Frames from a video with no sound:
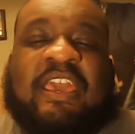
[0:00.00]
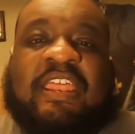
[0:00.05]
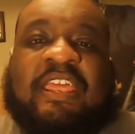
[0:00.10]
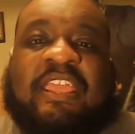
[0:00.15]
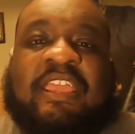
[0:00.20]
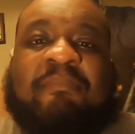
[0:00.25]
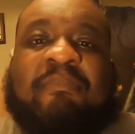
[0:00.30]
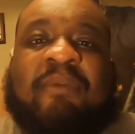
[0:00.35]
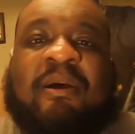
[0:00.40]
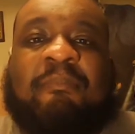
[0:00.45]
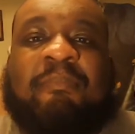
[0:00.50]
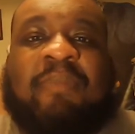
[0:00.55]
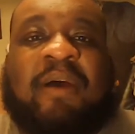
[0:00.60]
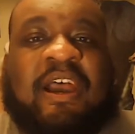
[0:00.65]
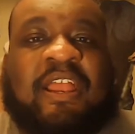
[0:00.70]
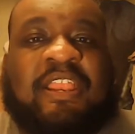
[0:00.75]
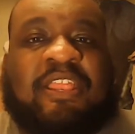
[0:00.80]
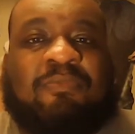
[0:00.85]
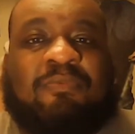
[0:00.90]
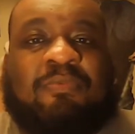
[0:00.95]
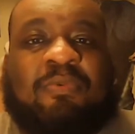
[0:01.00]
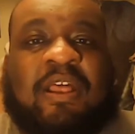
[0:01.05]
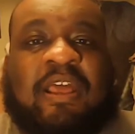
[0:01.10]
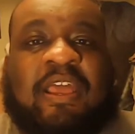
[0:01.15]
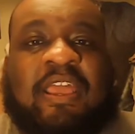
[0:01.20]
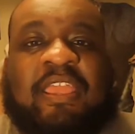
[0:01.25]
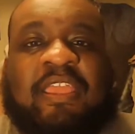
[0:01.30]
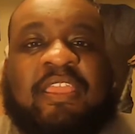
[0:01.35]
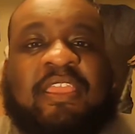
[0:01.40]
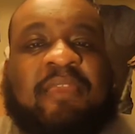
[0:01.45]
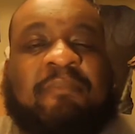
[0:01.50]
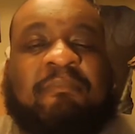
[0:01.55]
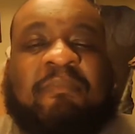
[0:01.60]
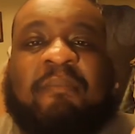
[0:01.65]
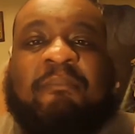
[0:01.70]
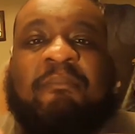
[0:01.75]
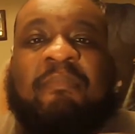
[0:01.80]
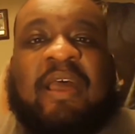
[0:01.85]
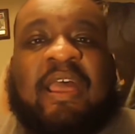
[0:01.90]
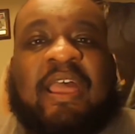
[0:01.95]
get my body right, get my
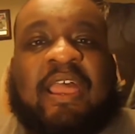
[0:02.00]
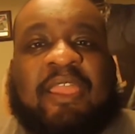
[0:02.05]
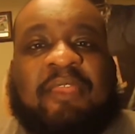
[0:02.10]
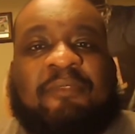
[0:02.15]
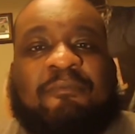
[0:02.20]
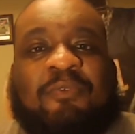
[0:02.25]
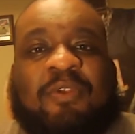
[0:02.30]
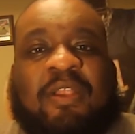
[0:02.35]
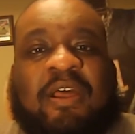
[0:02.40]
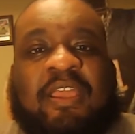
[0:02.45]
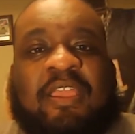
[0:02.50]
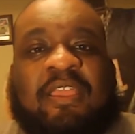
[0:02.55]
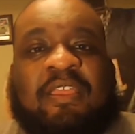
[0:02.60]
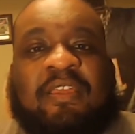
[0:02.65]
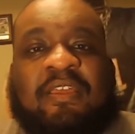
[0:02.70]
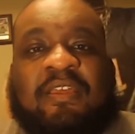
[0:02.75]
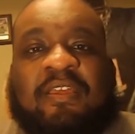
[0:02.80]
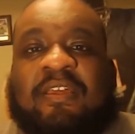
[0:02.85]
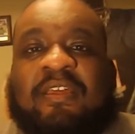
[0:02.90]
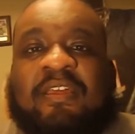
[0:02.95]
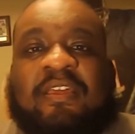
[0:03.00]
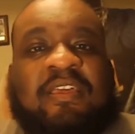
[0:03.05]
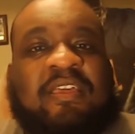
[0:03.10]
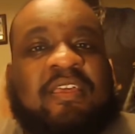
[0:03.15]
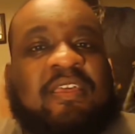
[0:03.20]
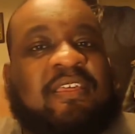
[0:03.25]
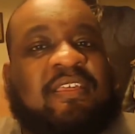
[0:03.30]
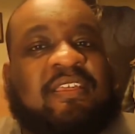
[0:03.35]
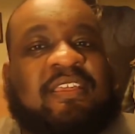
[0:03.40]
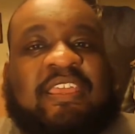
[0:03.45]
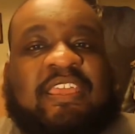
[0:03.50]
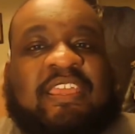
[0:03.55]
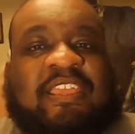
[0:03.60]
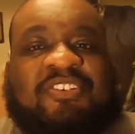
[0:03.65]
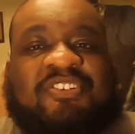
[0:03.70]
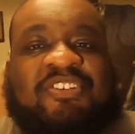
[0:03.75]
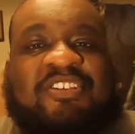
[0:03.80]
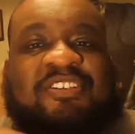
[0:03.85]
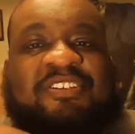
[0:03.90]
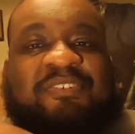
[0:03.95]
mind right, and
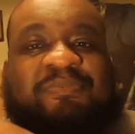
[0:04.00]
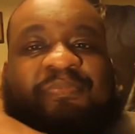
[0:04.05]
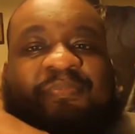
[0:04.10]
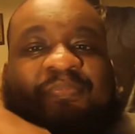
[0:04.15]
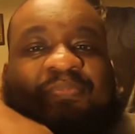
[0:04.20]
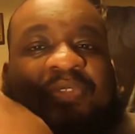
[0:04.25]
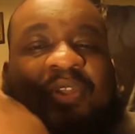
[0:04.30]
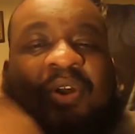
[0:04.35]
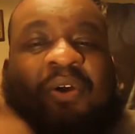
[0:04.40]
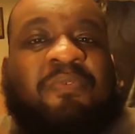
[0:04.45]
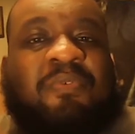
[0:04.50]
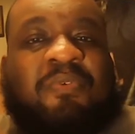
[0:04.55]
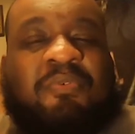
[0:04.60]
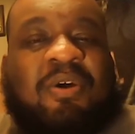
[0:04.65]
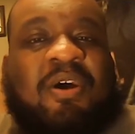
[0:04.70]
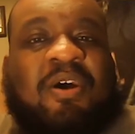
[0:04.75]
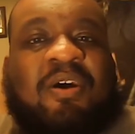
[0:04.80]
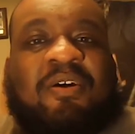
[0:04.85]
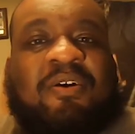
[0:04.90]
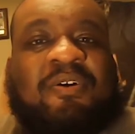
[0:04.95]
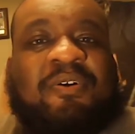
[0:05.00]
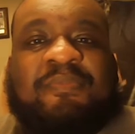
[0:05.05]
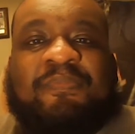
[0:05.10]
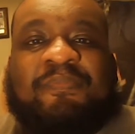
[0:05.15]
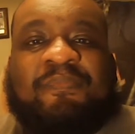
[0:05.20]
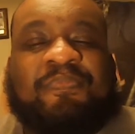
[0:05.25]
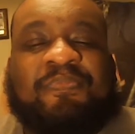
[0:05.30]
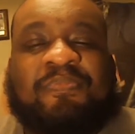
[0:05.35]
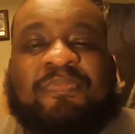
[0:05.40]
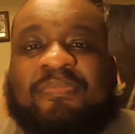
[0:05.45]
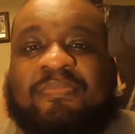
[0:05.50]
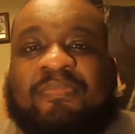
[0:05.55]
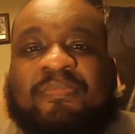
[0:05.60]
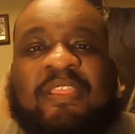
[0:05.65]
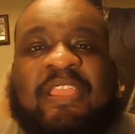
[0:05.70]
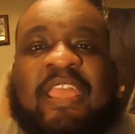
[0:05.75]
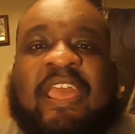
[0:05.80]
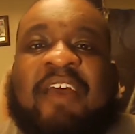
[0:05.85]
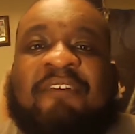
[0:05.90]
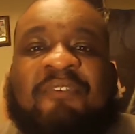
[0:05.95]
just overall
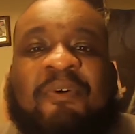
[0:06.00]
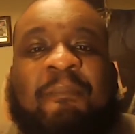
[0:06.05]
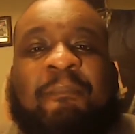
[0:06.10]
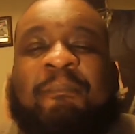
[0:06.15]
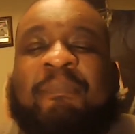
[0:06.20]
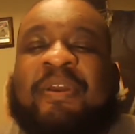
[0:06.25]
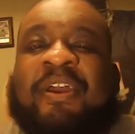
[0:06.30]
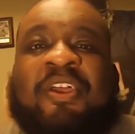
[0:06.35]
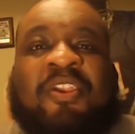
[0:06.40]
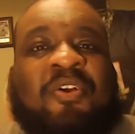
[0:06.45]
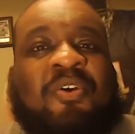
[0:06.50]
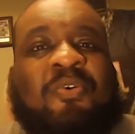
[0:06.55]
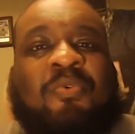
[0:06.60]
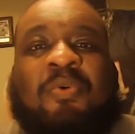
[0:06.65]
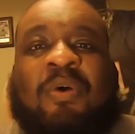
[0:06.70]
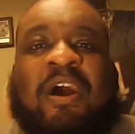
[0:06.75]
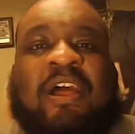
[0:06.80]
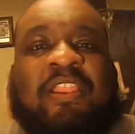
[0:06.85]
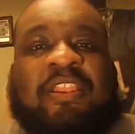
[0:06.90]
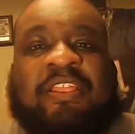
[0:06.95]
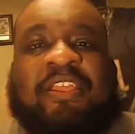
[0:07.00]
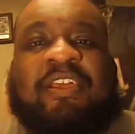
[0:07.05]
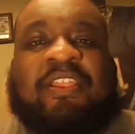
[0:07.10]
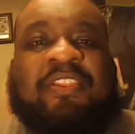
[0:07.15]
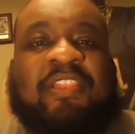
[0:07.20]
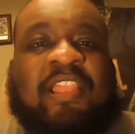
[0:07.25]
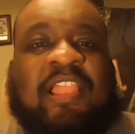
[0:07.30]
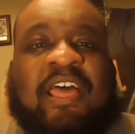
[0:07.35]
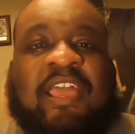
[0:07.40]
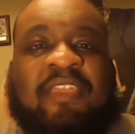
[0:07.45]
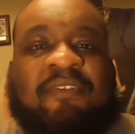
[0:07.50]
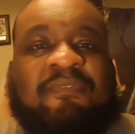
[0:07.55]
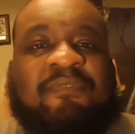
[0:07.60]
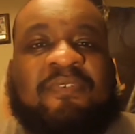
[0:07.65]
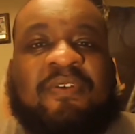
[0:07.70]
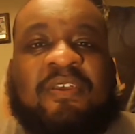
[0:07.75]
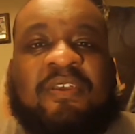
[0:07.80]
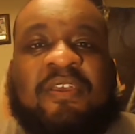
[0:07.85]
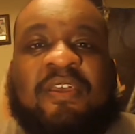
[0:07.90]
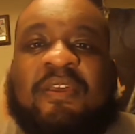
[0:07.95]
have a better quality of
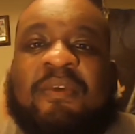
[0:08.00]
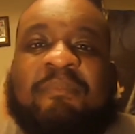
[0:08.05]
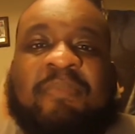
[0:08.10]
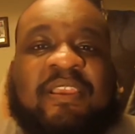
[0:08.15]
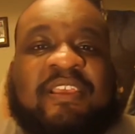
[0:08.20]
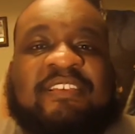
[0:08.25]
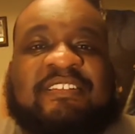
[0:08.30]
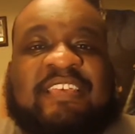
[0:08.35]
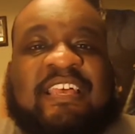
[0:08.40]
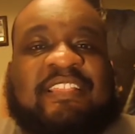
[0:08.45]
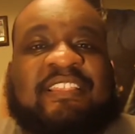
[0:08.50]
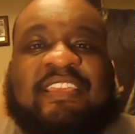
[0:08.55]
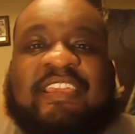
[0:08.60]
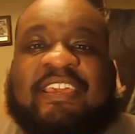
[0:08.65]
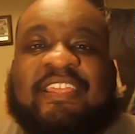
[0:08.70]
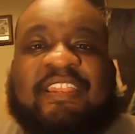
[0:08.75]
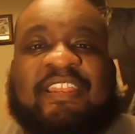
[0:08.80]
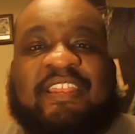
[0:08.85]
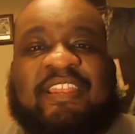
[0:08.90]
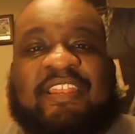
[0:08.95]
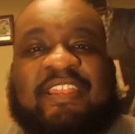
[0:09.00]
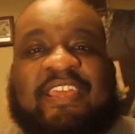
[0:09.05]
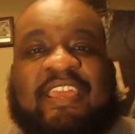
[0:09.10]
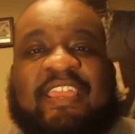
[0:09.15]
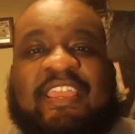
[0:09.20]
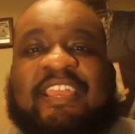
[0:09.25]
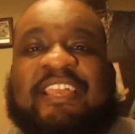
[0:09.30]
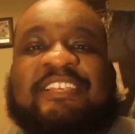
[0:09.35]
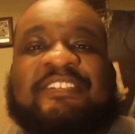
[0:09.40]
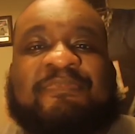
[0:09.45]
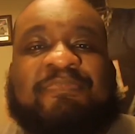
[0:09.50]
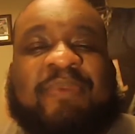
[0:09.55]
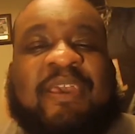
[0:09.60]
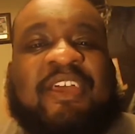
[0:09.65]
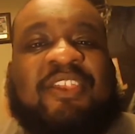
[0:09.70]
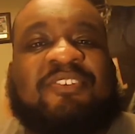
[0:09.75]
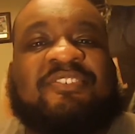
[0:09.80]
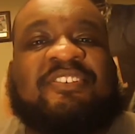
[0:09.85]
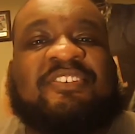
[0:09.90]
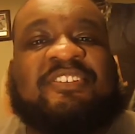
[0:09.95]
life. Because at the end of the day, it's
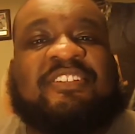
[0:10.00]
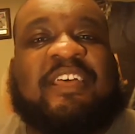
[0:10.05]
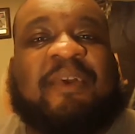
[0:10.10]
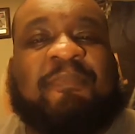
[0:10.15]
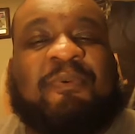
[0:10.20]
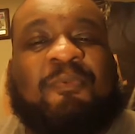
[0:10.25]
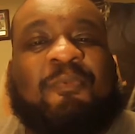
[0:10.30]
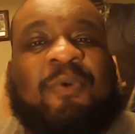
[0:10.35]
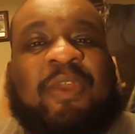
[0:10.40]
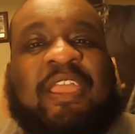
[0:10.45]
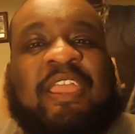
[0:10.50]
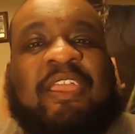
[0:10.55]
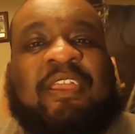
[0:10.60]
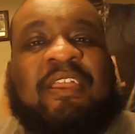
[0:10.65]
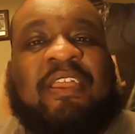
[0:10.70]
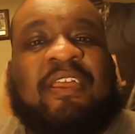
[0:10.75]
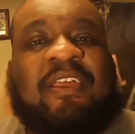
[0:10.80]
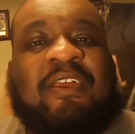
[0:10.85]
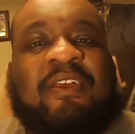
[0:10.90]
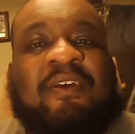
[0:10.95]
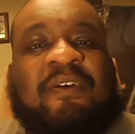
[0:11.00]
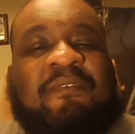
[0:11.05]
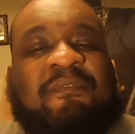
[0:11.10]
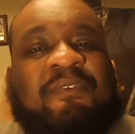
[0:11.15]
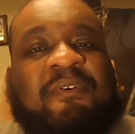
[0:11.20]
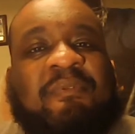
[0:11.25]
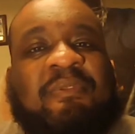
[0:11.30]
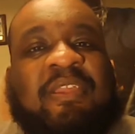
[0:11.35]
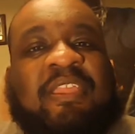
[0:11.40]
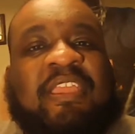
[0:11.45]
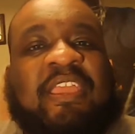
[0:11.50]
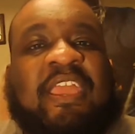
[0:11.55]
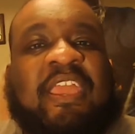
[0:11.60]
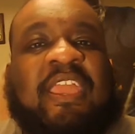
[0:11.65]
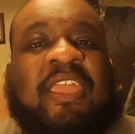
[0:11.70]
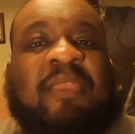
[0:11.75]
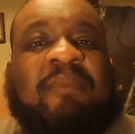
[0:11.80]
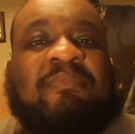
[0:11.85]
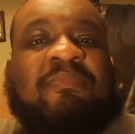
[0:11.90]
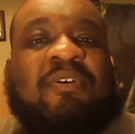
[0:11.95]
better to step away from the
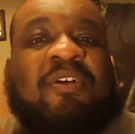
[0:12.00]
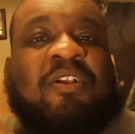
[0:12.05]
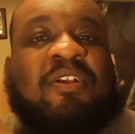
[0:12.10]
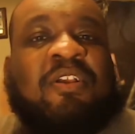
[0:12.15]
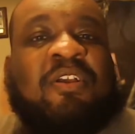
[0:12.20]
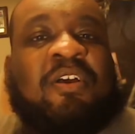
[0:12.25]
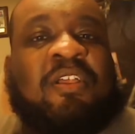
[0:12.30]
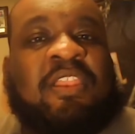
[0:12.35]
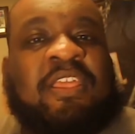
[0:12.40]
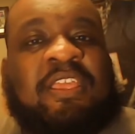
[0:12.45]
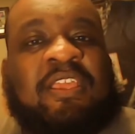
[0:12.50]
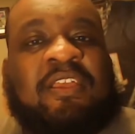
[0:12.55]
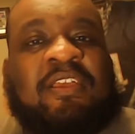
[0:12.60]
game early